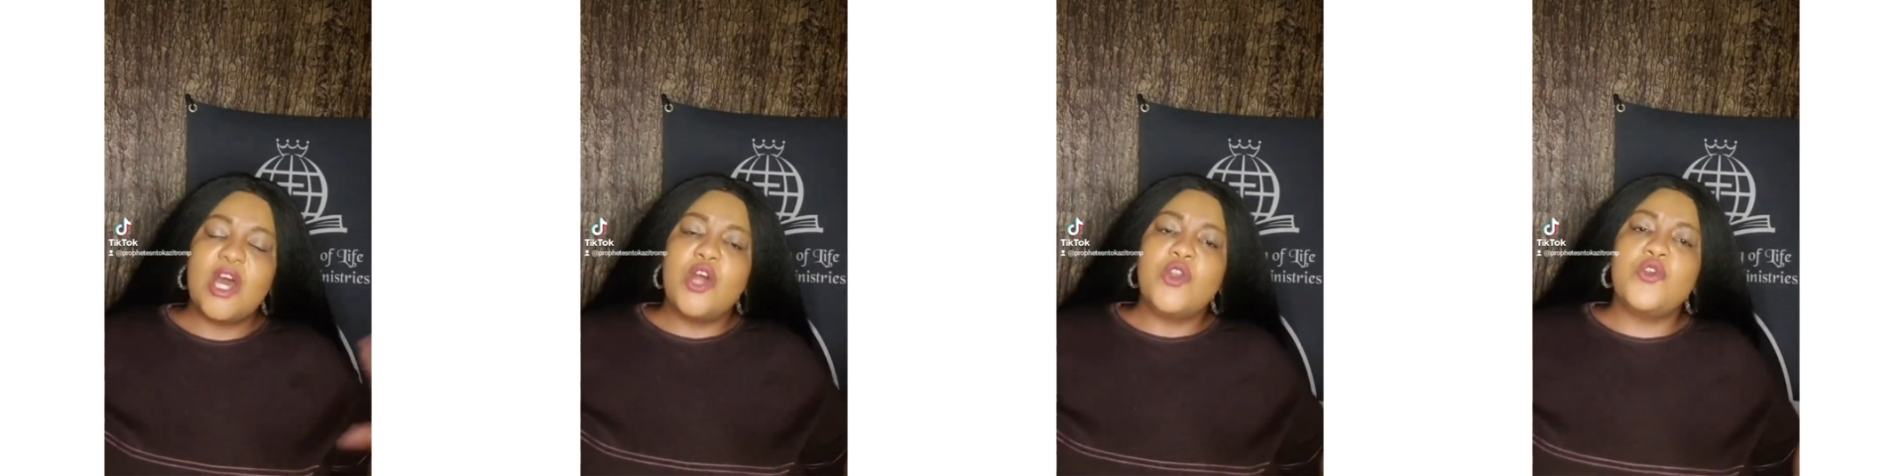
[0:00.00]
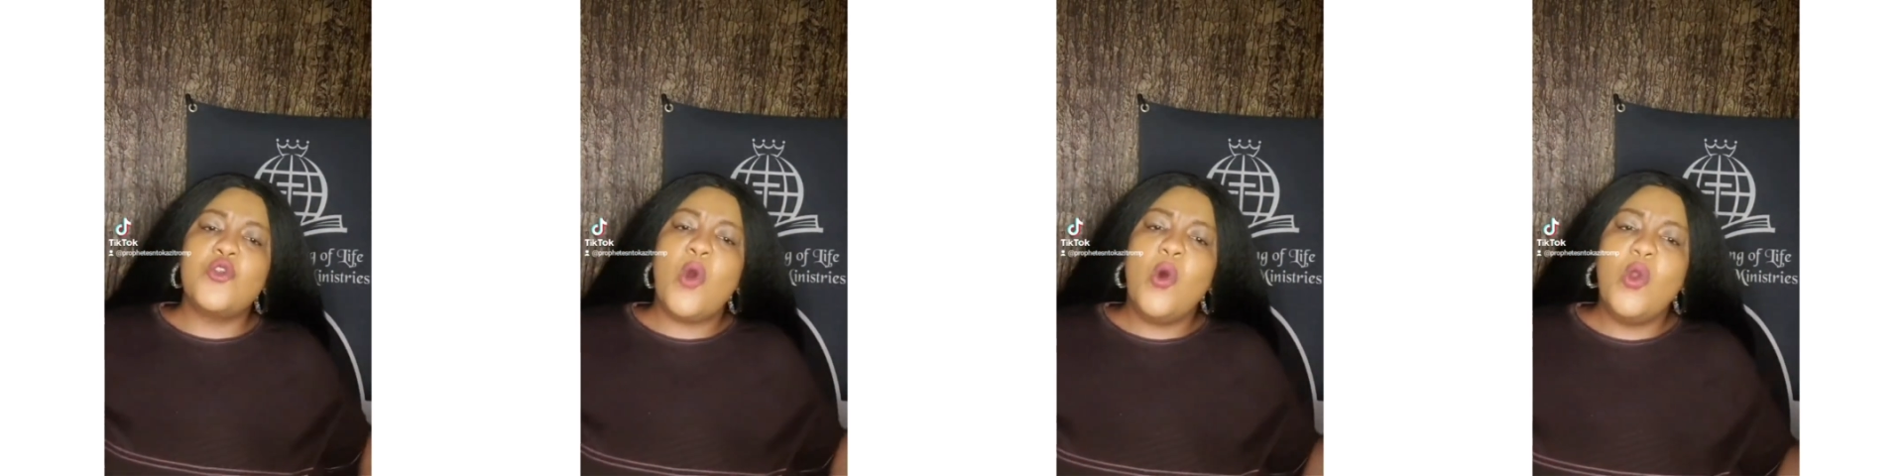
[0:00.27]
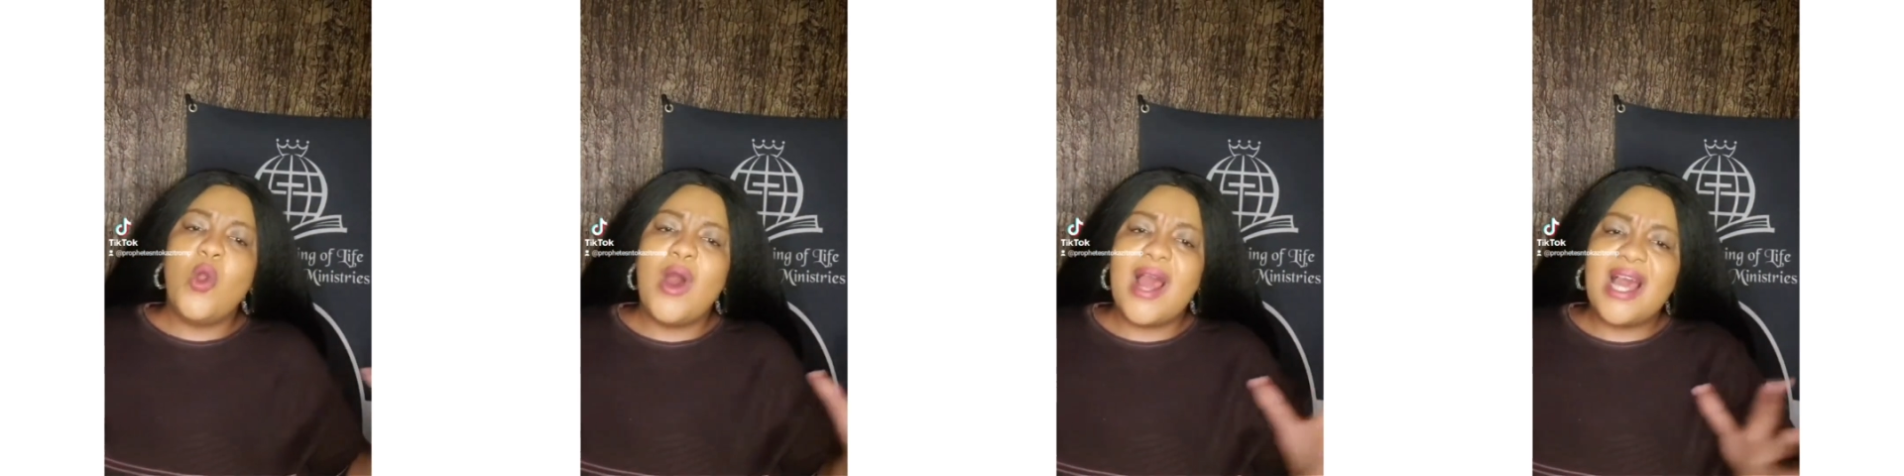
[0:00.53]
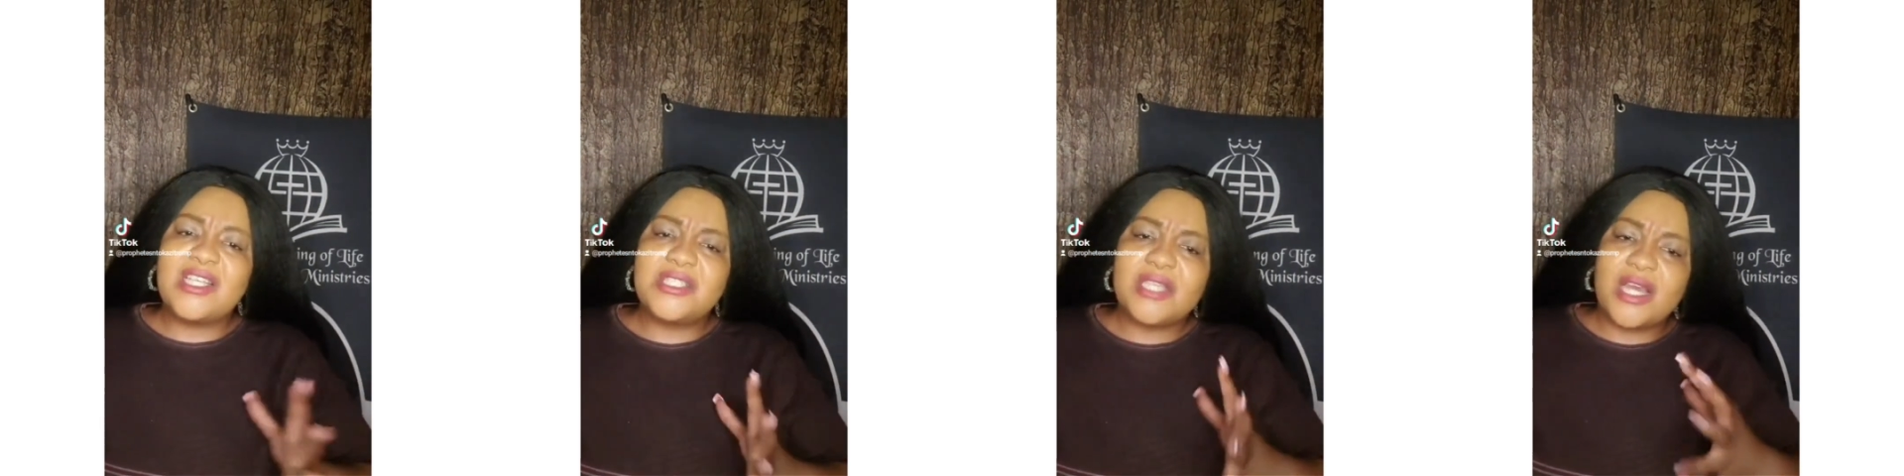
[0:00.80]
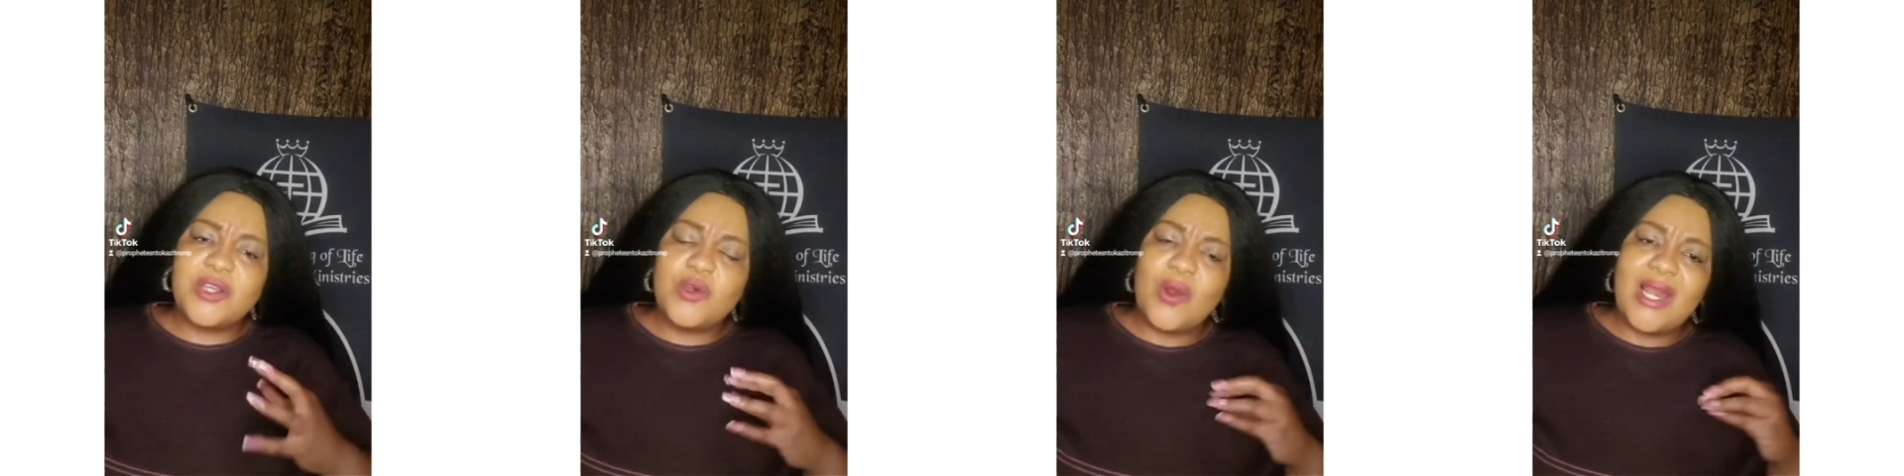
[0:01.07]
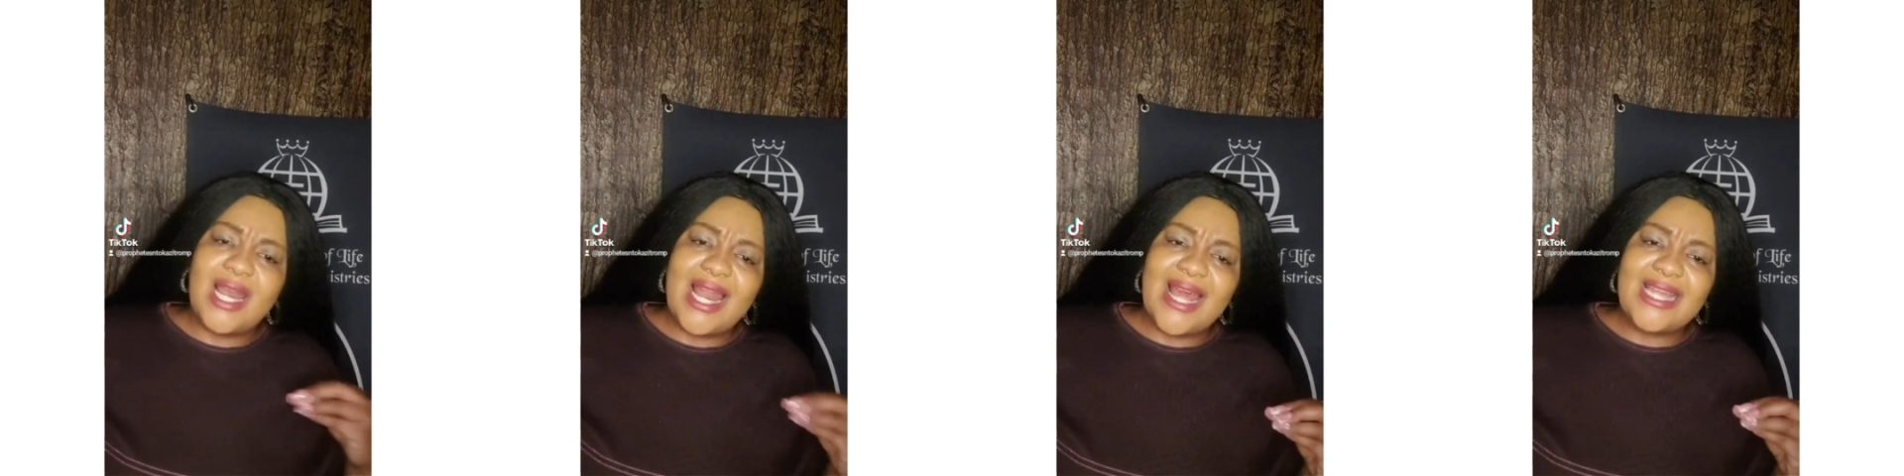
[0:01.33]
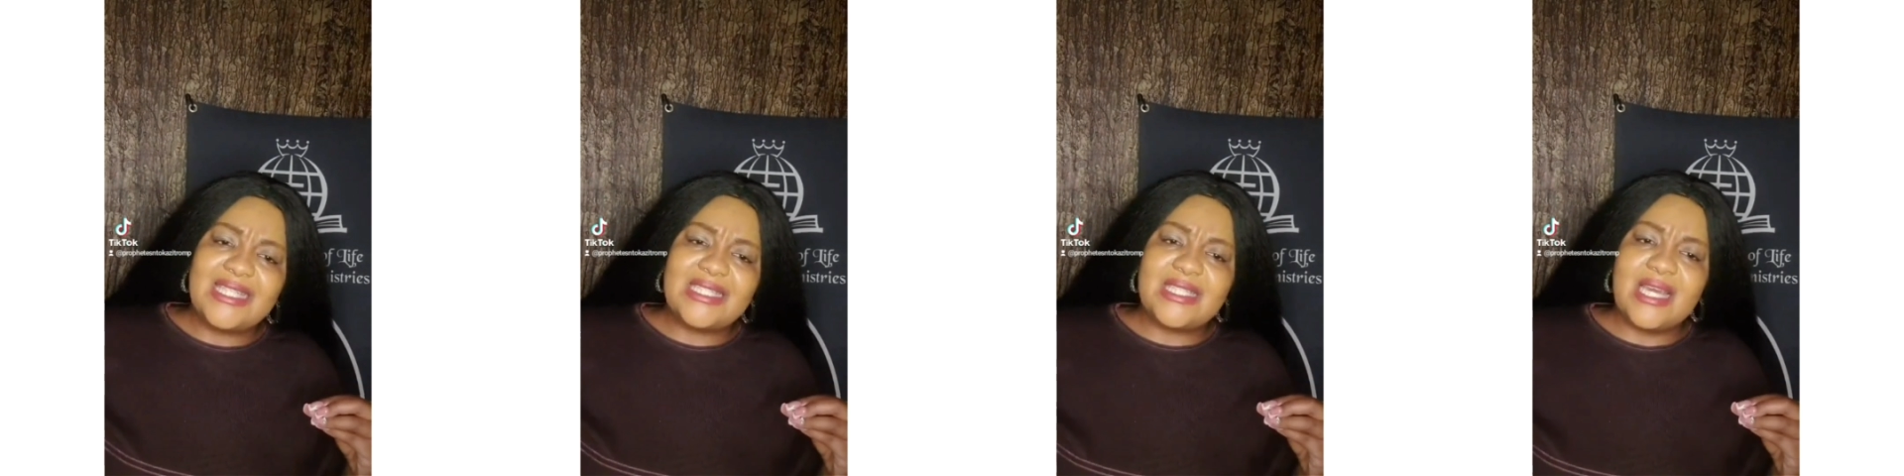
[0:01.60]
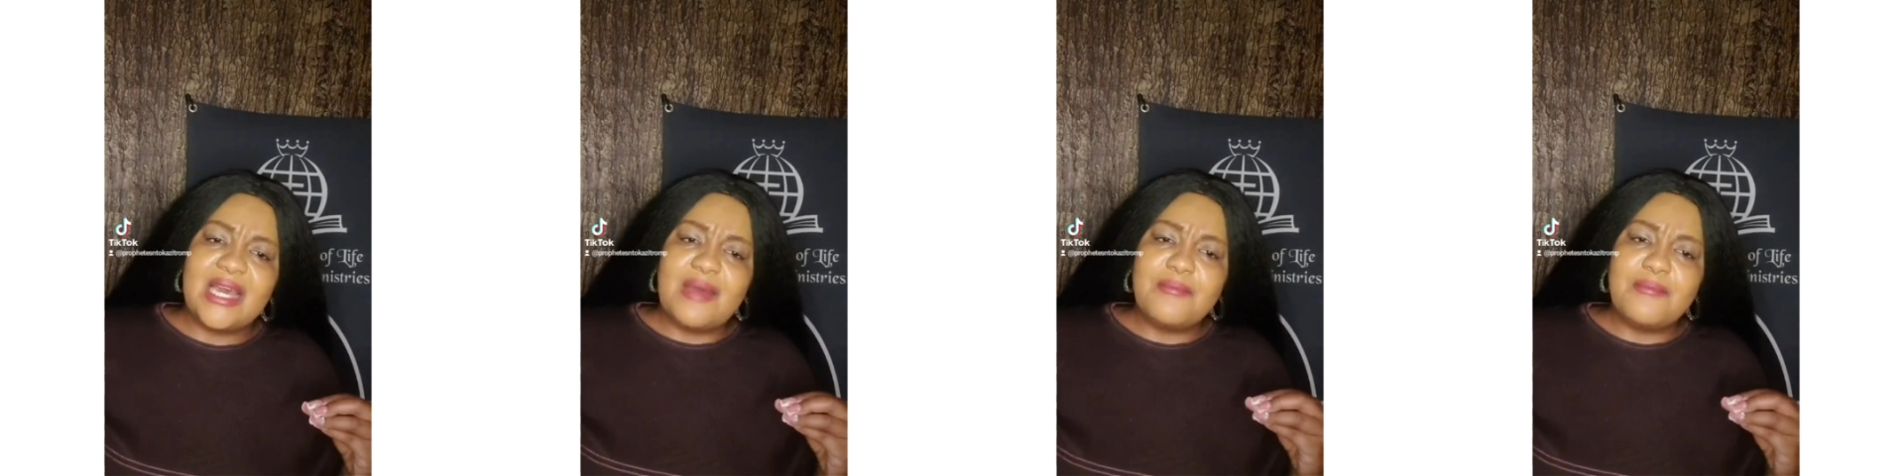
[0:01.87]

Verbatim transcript: No longer shall your land